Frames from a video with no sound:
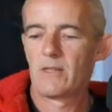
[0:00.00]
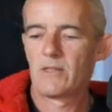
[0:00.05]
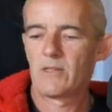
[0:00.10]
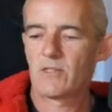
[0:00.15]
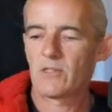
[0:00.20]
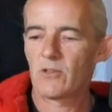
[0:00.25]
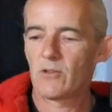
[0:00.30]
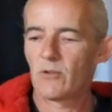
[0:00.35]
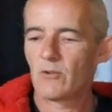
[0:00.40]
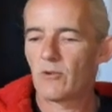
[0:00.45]

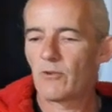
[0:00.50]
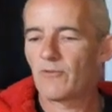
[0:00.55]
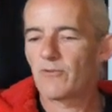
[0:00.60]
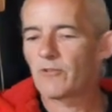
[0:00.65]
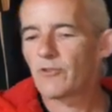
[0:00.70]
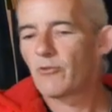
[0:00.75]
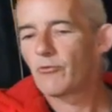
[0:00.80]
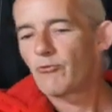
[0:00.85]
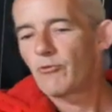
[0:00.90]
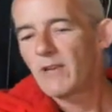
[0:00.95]
So,
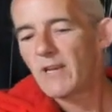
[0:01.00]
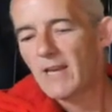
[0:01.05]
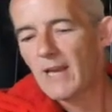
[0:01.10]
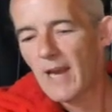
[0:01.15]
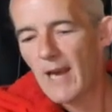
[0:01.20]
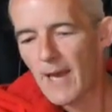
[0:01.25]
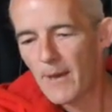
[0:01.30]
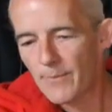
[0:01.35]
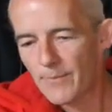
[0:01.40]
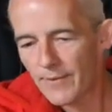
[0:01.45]
to
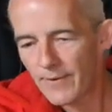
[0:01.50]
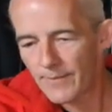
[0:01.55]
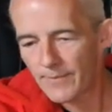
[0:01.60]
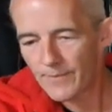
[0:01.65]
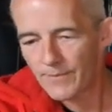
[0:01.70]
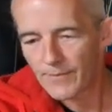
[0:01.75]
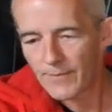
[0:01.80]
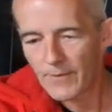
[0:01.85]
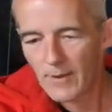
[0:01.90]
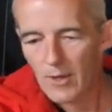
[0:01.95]
recap,
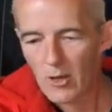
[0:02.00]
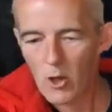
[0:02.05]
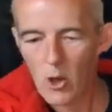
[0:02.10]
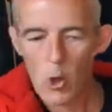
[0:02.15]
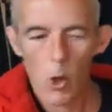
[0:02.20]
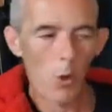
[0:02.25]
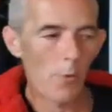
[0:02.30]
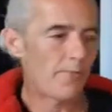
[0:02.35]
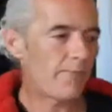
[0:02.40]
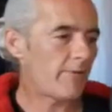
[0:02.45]

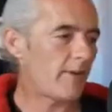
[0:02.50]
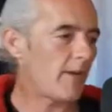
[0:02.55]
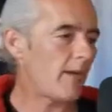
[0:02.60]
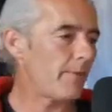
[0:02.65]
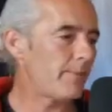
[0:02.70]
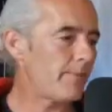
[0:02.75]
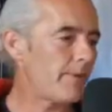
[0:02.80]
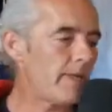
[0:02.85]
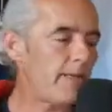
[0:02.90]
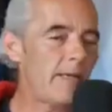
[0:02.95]
hopefully
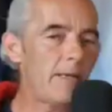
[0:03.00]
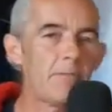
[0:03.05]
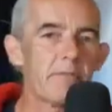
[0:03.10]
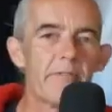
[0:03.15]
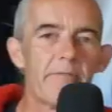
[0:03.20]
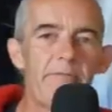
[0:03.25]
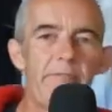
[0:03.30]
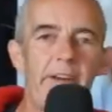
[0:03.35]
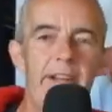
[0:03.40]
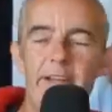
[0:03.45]
I'll be able
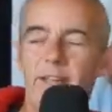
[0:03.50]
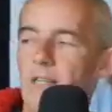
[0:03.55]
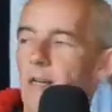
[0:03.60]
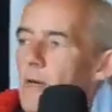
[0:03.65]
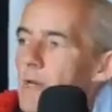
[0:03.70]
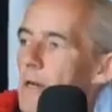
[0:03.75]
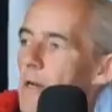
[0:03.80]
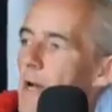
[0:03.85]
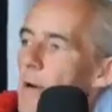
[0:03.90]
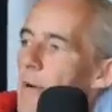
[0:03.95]
to find
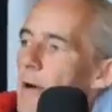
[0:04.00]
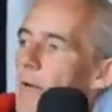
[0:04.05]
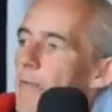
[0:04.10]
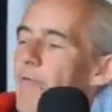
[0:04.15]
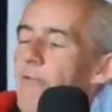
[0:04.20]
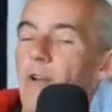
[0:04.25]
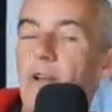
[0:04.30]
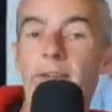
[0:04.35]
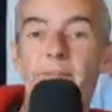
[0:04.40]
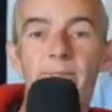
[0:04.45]
out about
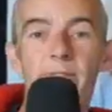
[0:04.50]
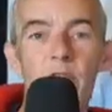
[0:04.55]
fly